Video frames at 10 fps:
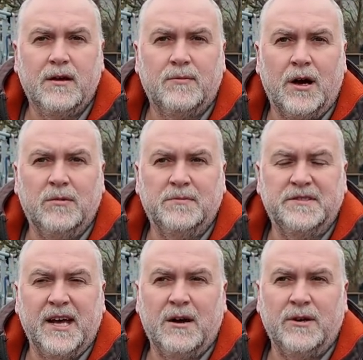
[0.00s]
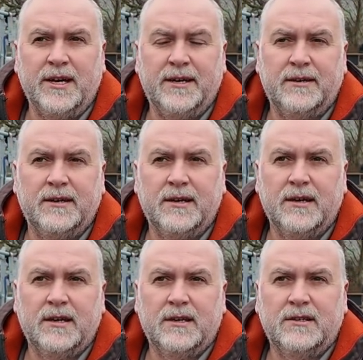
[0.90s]
problems that way.
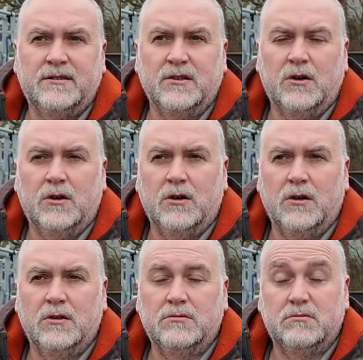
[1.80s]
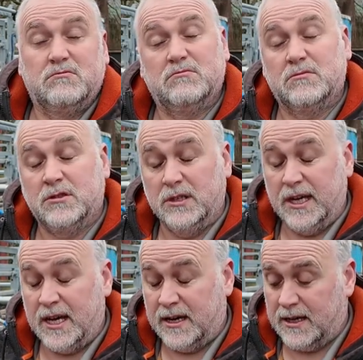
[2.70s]
So
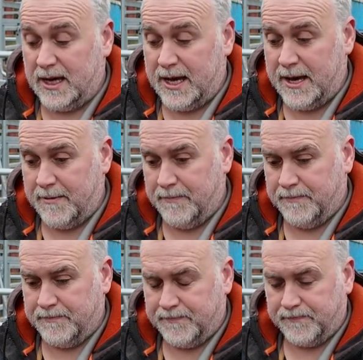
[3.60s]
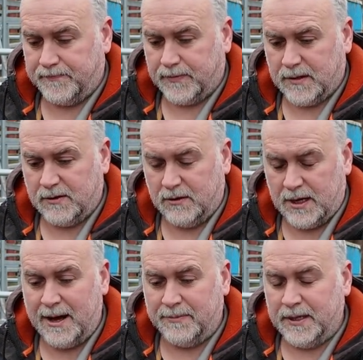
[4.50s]
yeah,
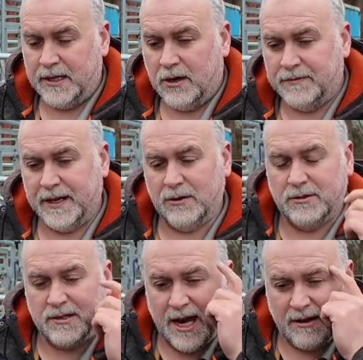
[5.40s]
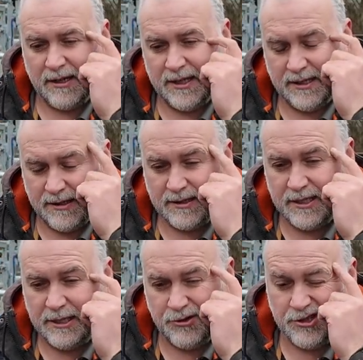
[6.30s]
so happy enough now we're starting to
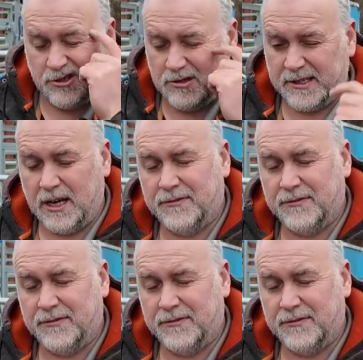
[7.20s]
see results there